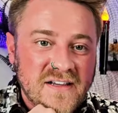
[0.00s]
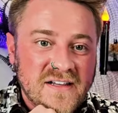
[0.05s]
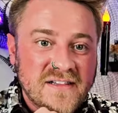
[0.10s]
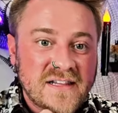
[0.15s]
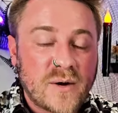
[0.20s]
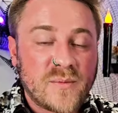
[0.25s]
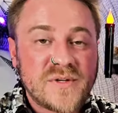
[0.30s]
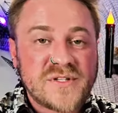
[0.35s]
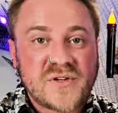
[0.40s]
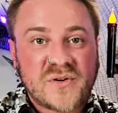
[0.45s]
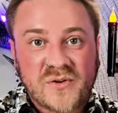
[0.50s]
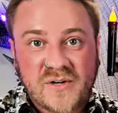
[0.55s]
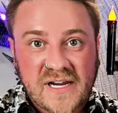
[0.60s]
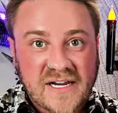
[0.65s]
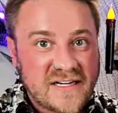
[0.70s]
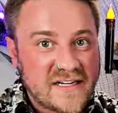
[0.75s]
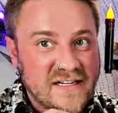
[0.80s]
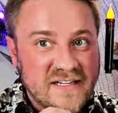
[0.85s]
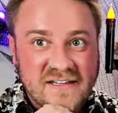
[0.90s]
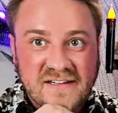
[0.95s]
that was
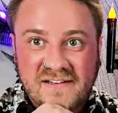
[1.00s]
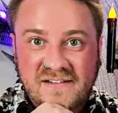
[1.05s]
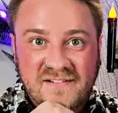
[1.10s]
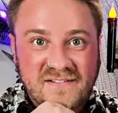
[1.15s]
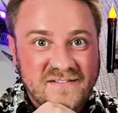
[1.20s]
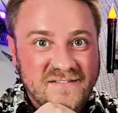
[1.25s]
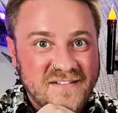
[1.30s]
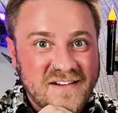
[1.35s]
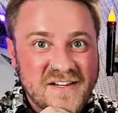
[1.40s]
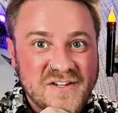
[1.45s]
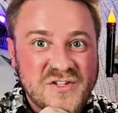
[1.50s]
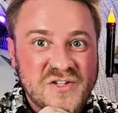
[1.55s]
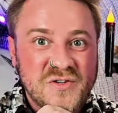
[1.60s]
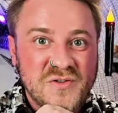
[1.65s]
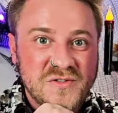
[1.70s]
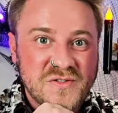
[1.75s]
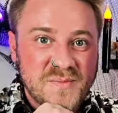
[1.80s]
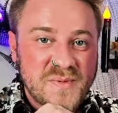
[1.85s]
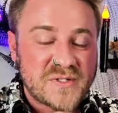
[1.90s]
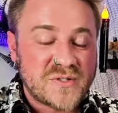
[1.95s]
creating
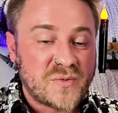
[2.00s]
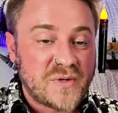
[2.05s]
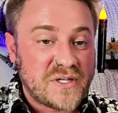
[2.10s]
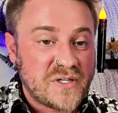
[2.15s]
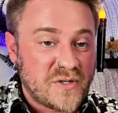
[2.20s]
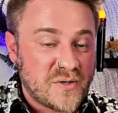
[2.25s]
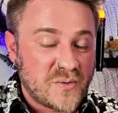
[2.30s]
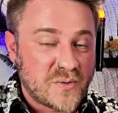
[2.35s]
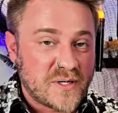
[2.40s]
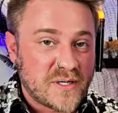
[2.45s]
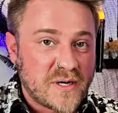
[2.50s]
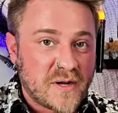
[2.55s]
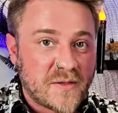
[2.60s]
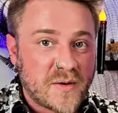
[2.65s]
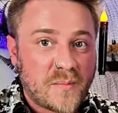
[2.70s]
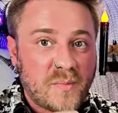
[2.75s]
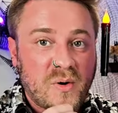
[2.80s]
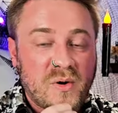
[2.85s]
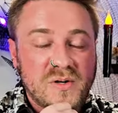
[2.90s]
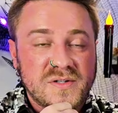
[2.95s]
issues between you and
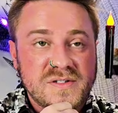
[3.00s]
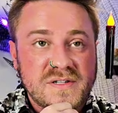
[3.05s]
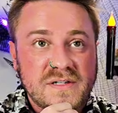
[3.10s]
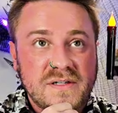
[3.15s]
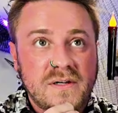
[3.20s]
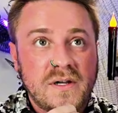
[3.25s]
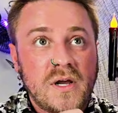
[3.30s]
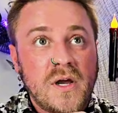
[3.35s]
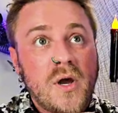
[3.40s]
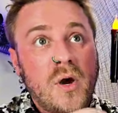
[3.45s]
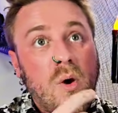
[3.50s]
another person,